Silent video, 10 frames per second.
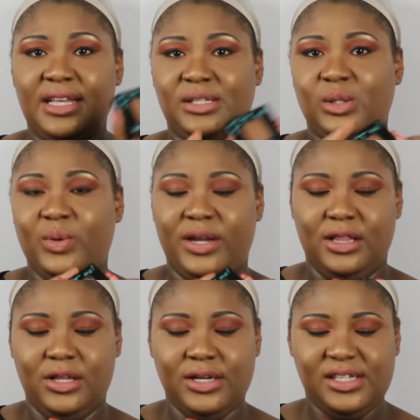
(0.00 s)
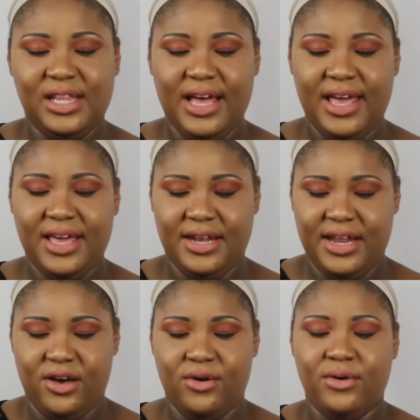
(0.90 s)
This is what it looks like.
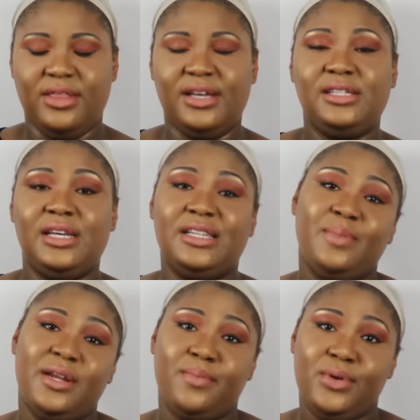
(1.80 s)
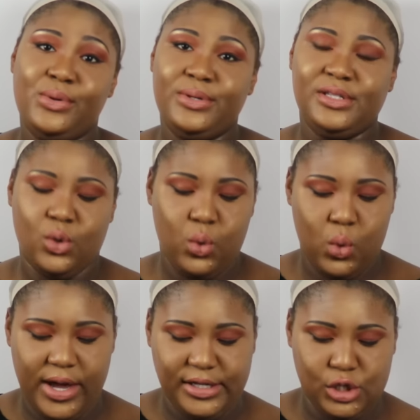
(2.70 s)
Now, this has been abused
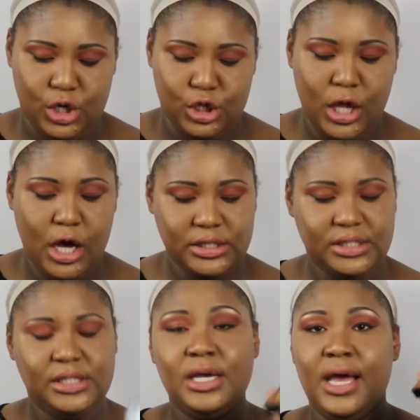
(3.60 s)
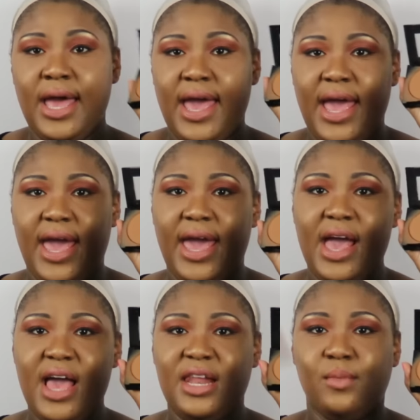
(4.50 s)
quite a lot.
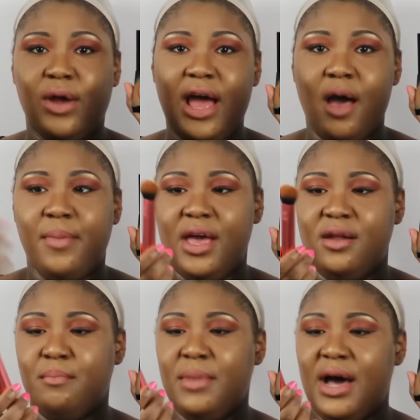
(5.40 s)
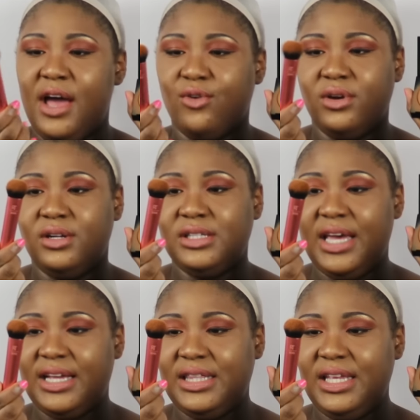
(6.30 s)
And I'm grabbing my Real
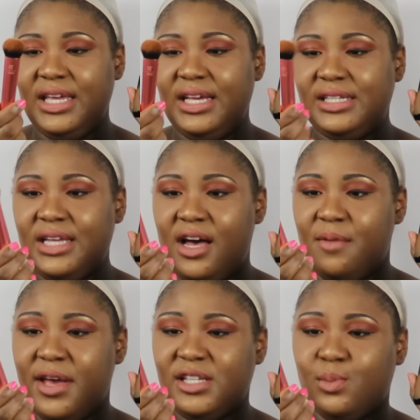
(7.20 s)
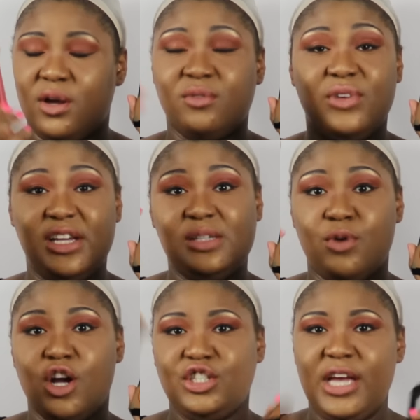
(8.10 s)
Techniques um, Expert Face
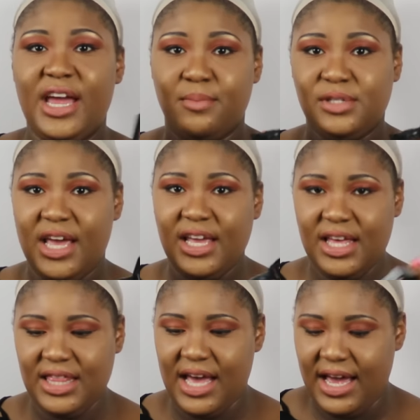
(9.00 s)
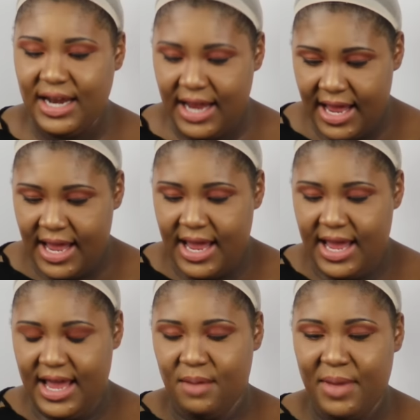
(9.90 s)
Brush, and I'm taking that,
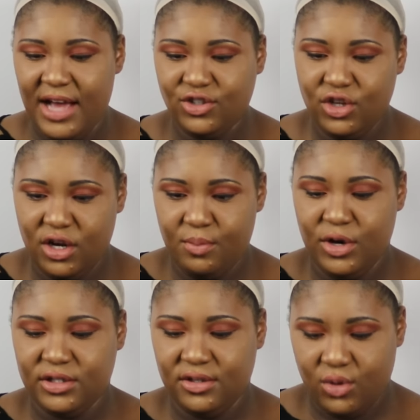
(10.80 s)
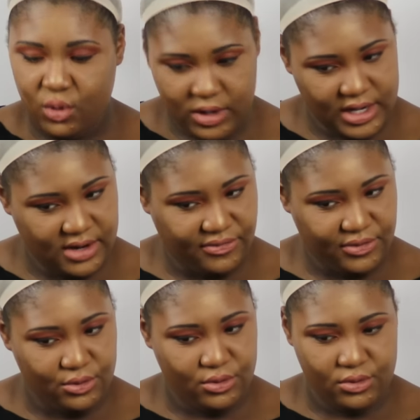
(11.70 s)
and I'm actually going to brush with quite a
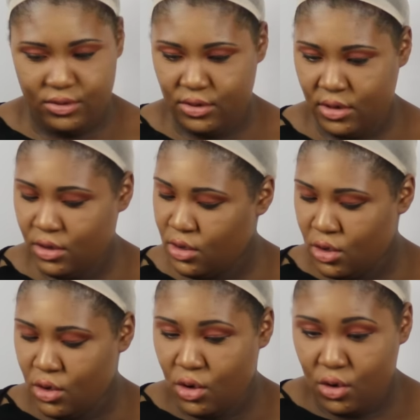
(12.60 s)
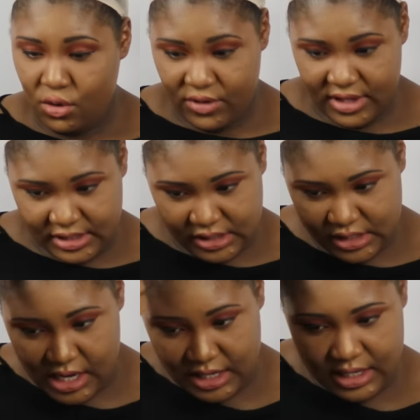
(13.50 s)
few over the
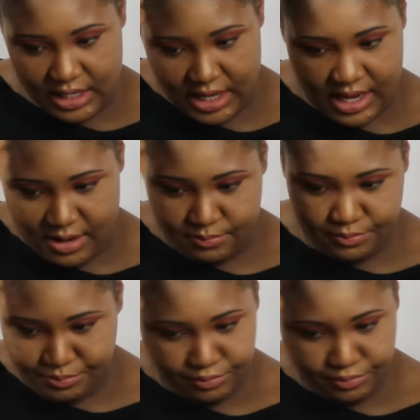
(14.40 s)
stocking cap